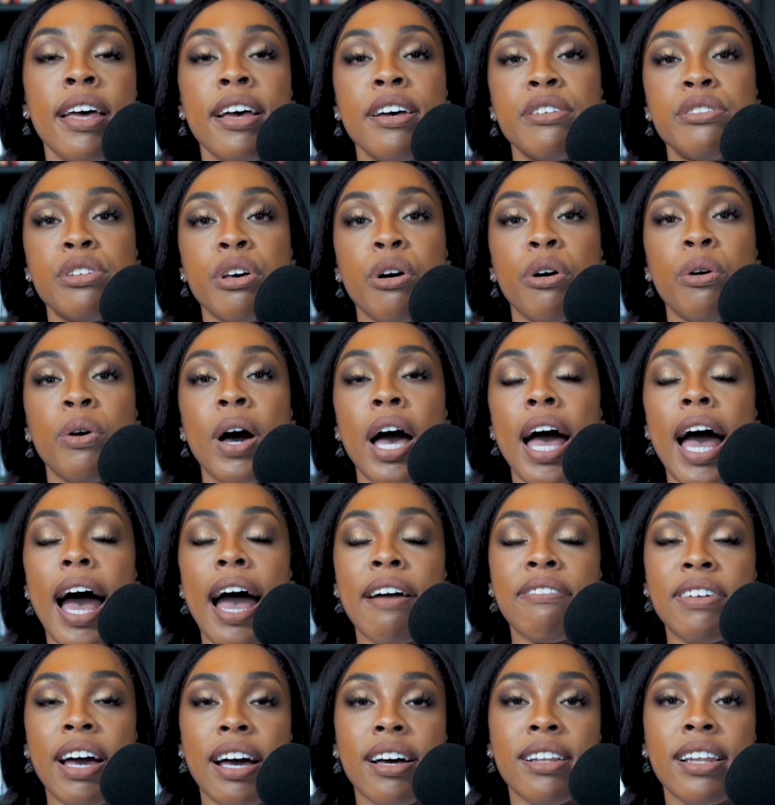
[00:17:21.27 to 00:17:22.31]
So
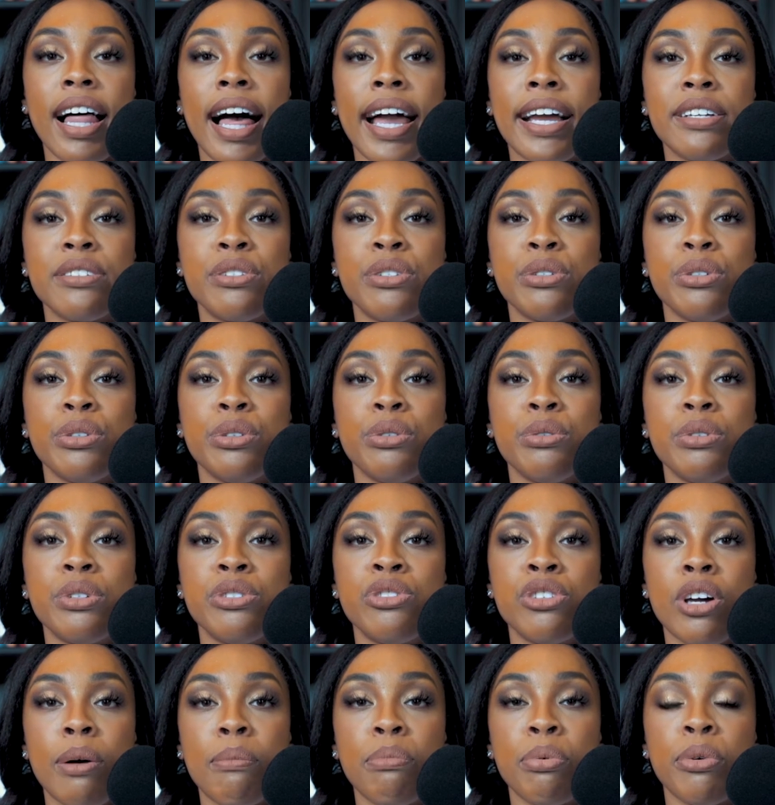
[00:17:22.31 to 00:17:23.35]
I've got clients who
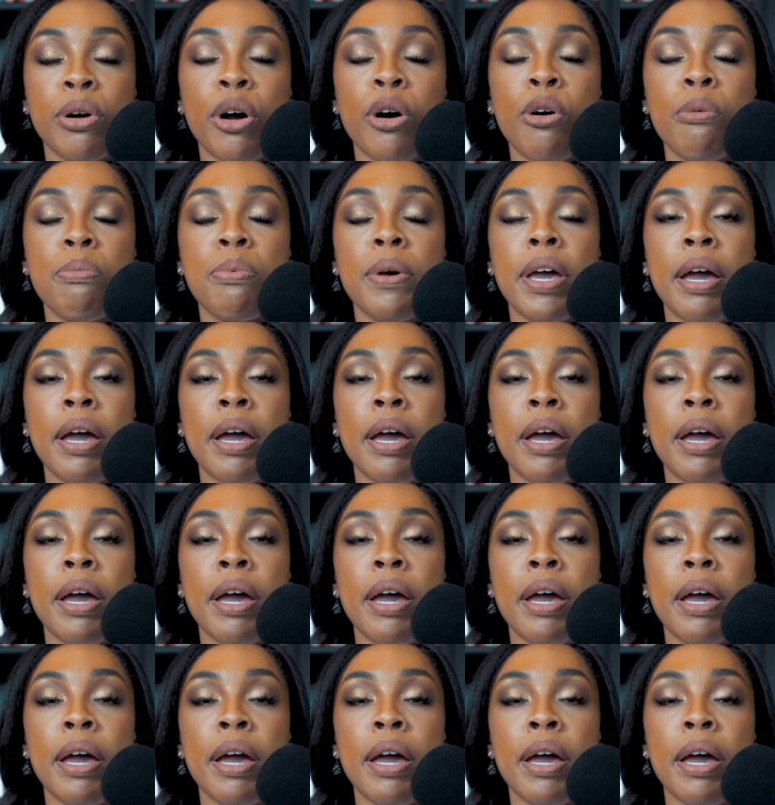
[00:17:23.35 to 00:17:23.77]
jump rope,